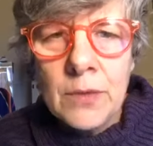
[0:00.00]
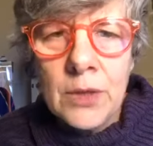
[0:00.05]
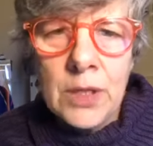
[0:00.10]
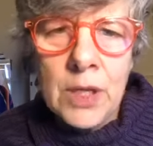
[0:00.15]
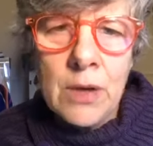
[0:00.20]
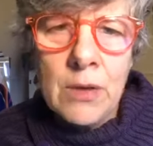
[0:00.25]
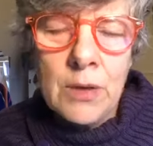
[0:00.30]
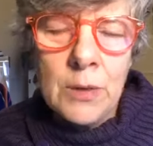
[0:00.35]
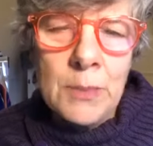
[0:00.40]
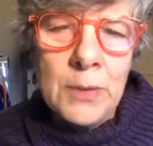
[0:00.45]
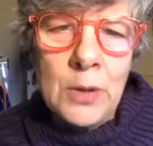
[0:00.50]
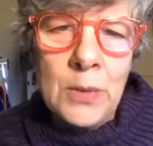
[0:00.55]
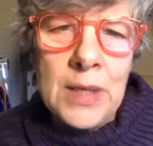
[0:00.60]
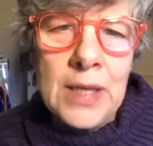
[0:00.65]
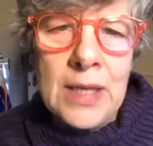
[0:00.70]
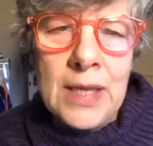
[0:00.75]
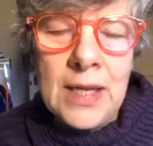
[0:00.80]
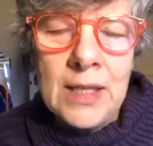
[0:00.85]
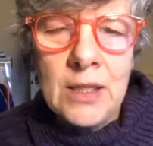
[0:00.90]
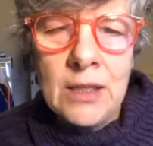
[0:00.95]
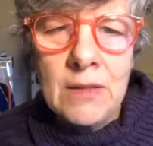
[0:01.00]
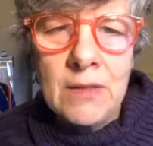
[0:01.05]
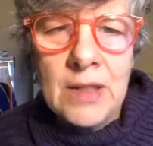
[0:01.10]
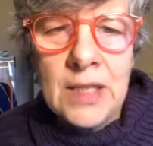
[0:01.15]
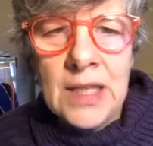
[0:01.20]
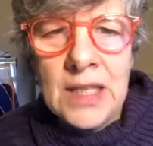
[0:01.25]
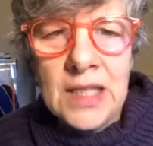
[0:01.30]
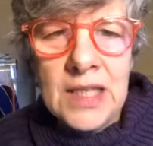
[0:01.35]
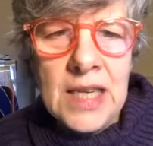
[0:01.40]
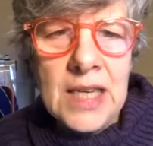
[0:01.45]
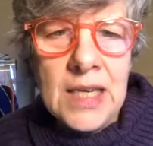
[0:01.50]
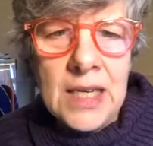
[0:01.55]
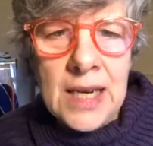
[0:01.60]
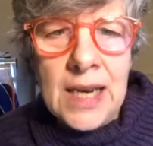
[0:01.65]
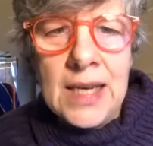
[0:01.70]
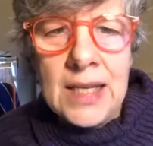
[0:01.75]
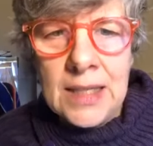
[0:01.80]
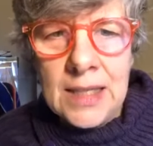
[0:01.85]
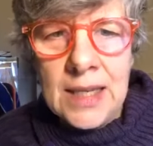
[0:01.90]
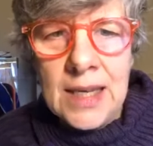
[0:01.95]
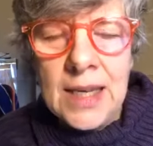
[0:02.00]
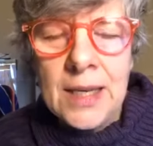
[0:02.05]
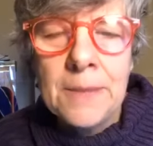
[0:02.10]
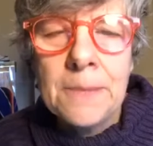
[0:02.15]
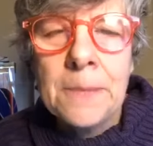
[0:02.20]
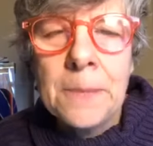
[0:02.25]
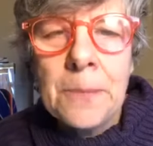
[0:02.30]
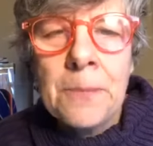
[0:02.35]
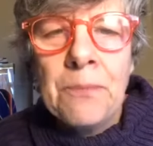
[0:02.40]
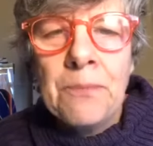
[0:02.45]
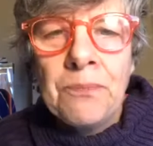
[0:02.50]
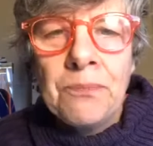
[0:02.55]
So between the ages of 16 and 18,